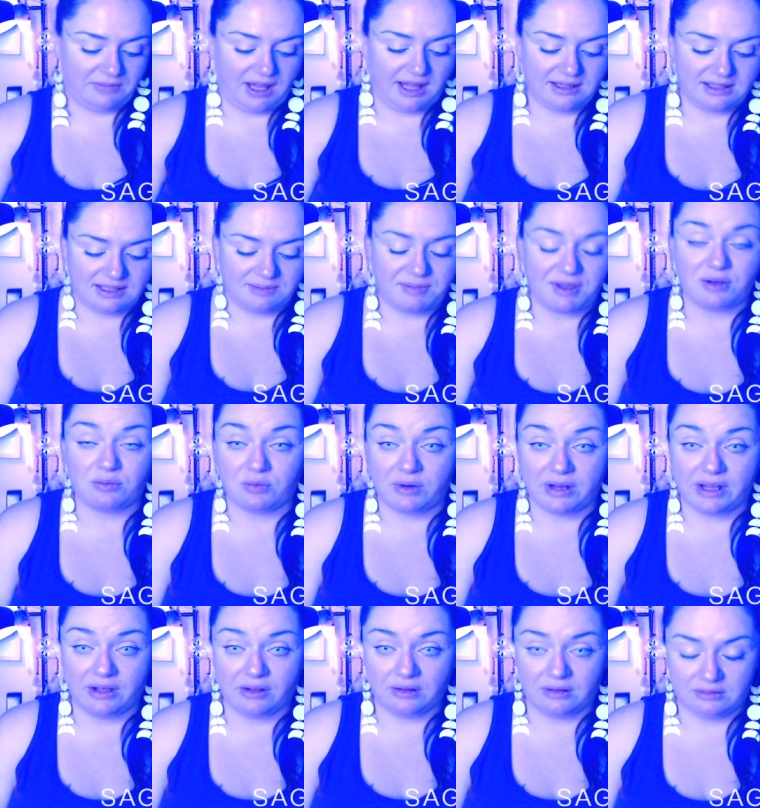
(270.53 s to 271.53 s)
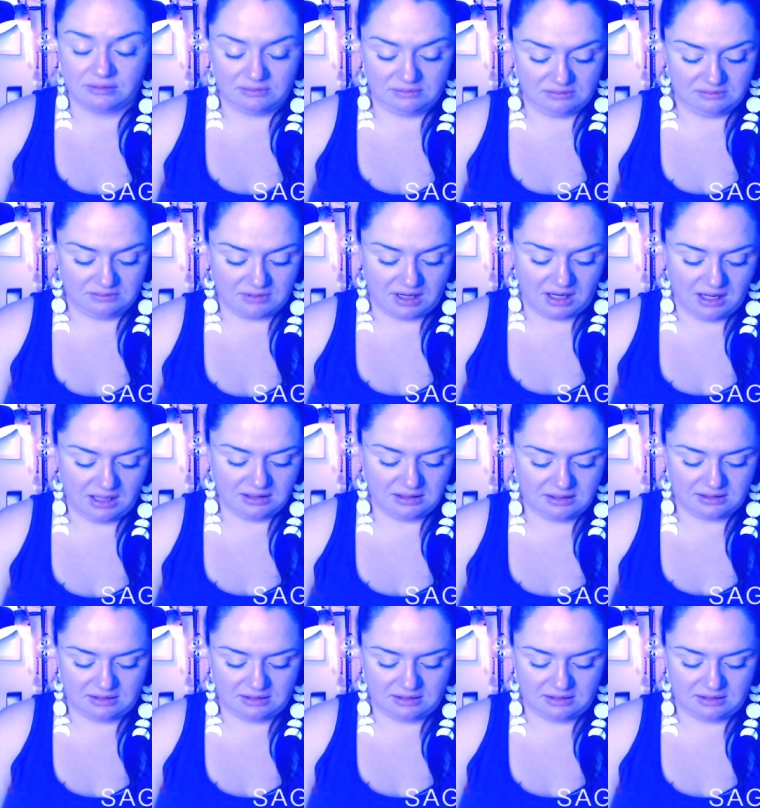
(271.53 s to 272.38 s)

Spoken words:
Let's be real, right?